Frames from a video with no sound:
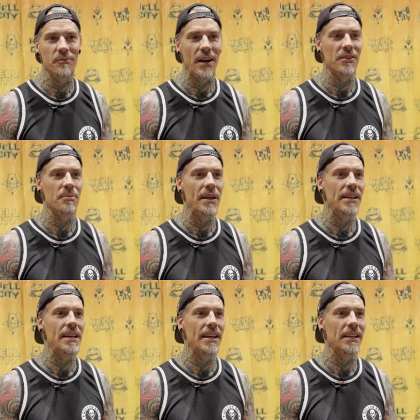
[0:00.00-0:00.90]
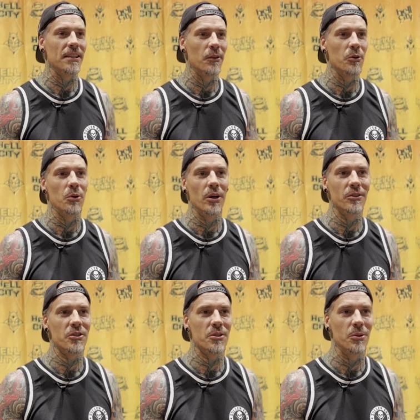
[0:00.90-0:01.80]
found some India ink at the local
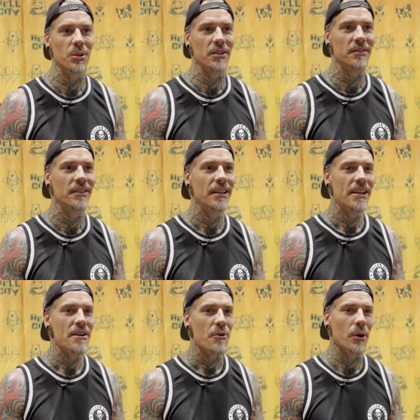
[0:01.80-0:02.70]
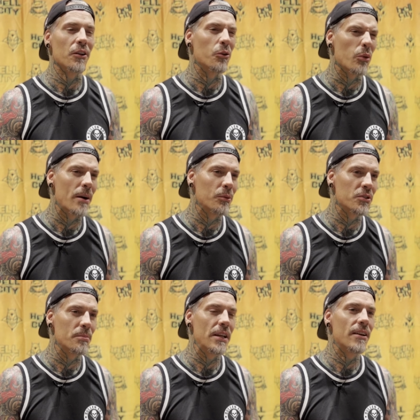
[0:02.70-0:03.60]
art store and we're little
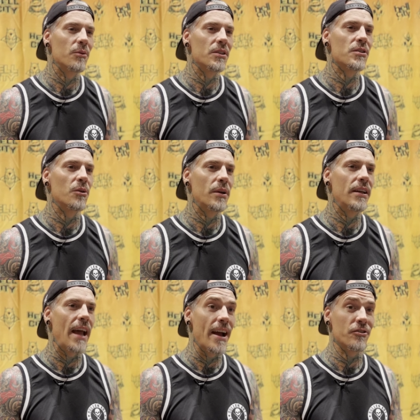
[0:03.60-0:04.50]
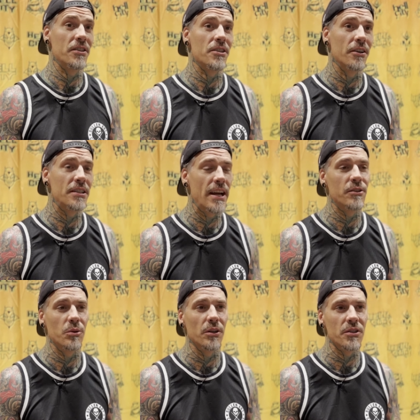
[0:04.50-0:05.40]
rebels to begin with, so we actually started
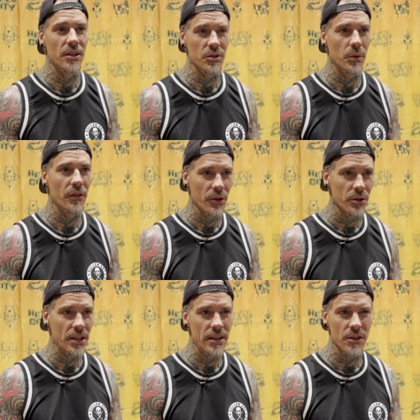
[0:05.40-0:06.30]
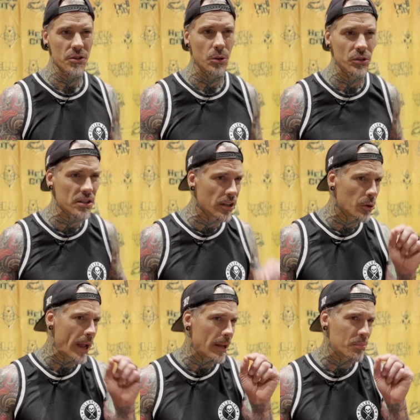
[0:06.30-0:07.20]
tattooing ourselves when we were 13 years old, just
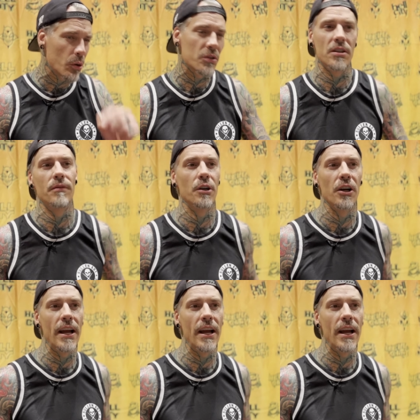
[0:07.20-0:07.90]
little hand poke stuff on our